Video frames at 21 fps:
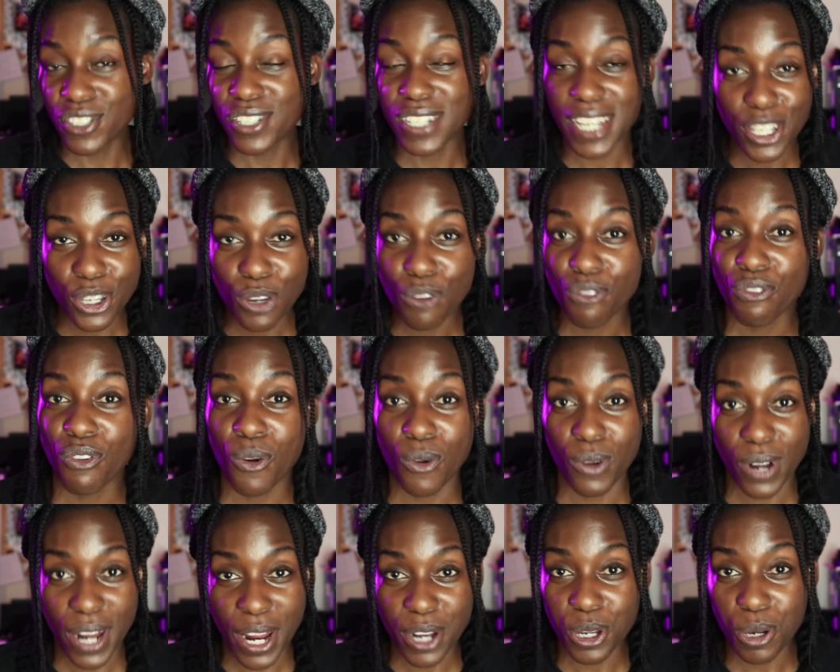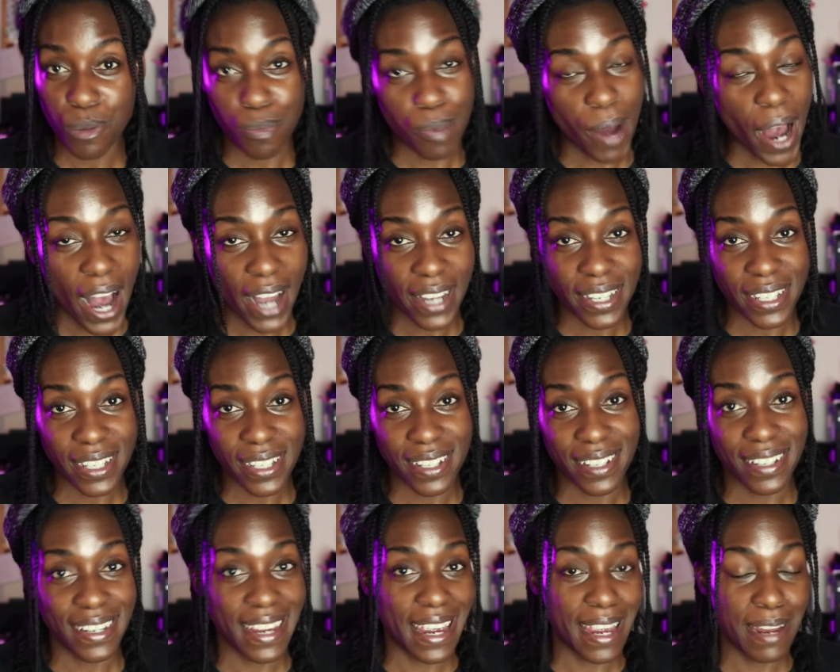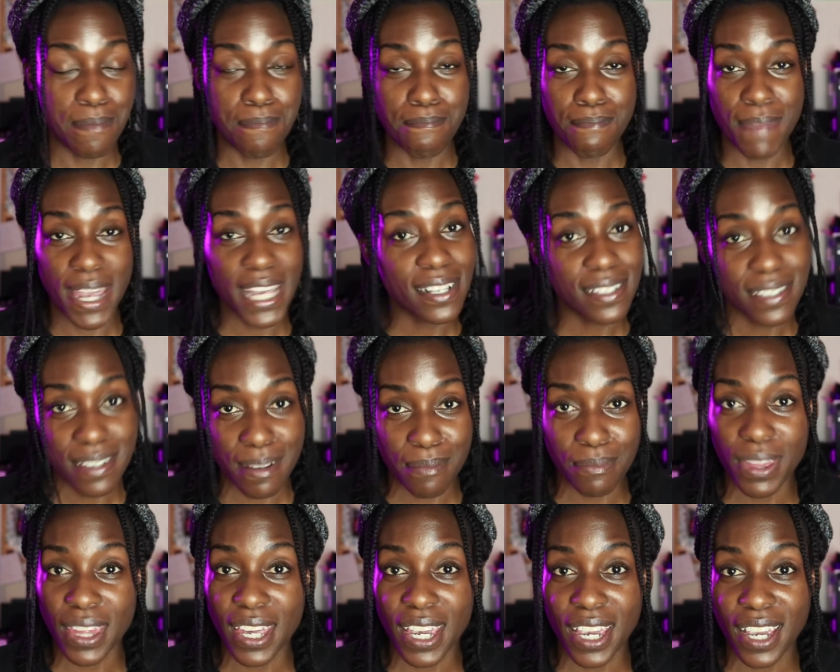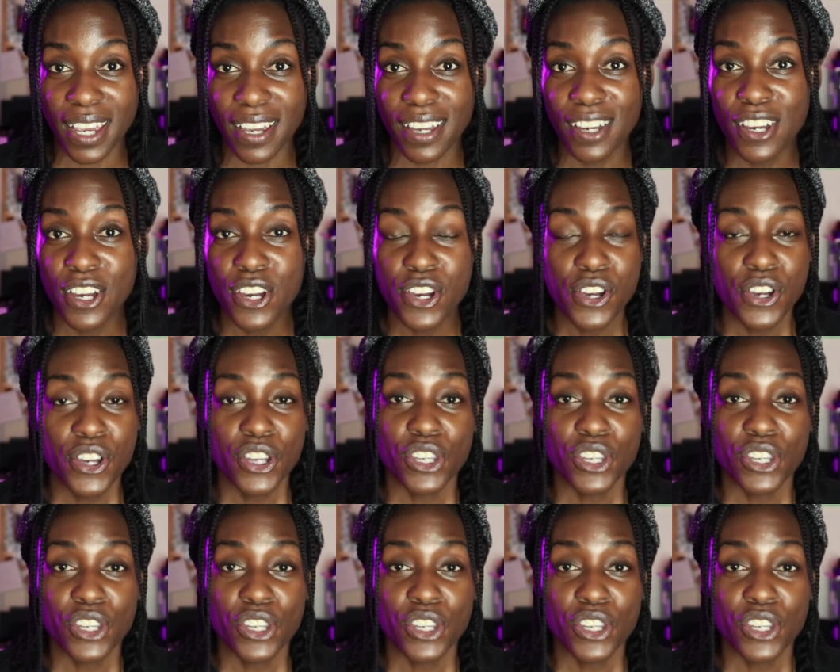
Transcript: Just take your phone out of your pocket and make something.